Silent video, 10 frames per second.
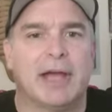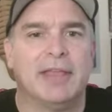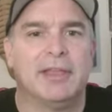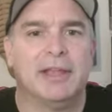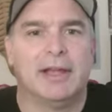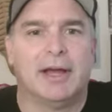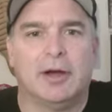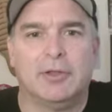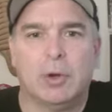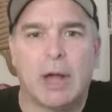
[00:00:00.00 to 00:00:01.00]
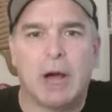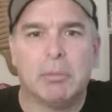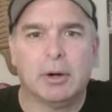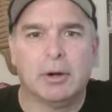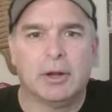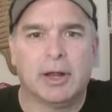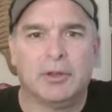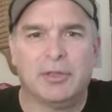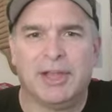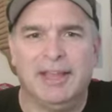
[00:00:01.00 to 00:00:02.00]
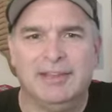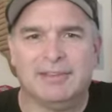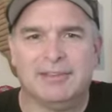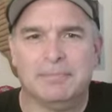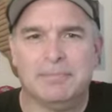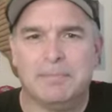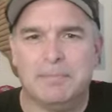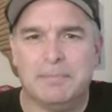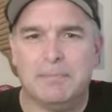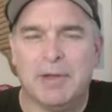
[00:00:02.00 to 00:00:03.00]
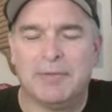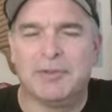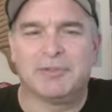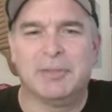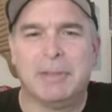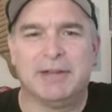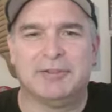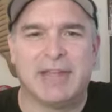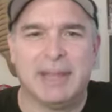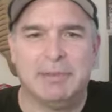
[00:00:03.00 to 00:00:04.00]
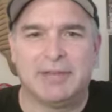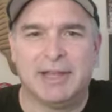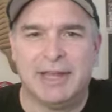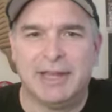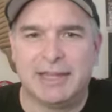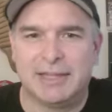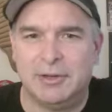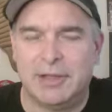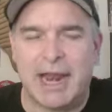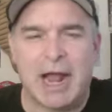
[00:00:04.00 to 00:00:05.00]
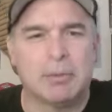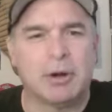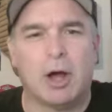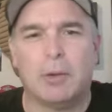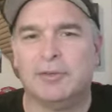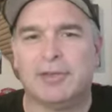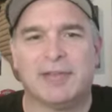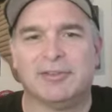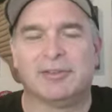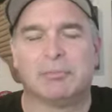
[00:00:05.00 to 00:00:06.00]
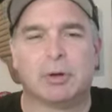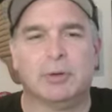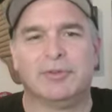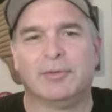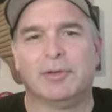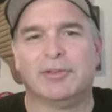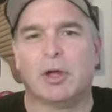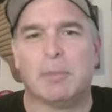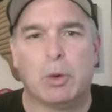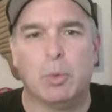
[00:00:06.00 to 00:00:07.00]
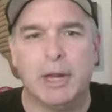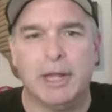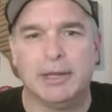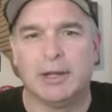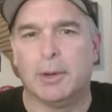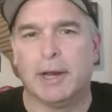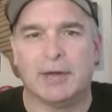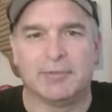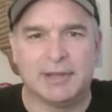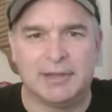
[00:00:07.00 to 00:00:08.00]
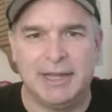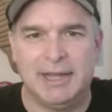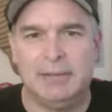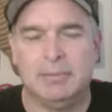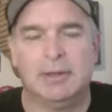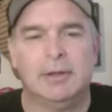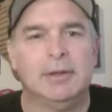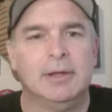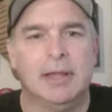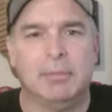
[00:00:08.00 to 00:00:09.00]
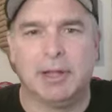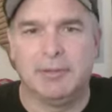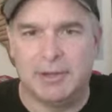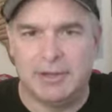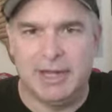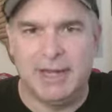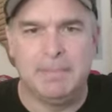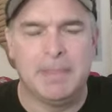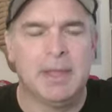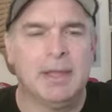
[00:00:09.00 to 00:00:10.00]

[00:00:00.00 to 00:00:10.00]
I think, although Albert, I don't think he's officially made a statement saying that he'd like to do that. Albert always has this approach of it's all about winning, going out for the team, and playing for the team.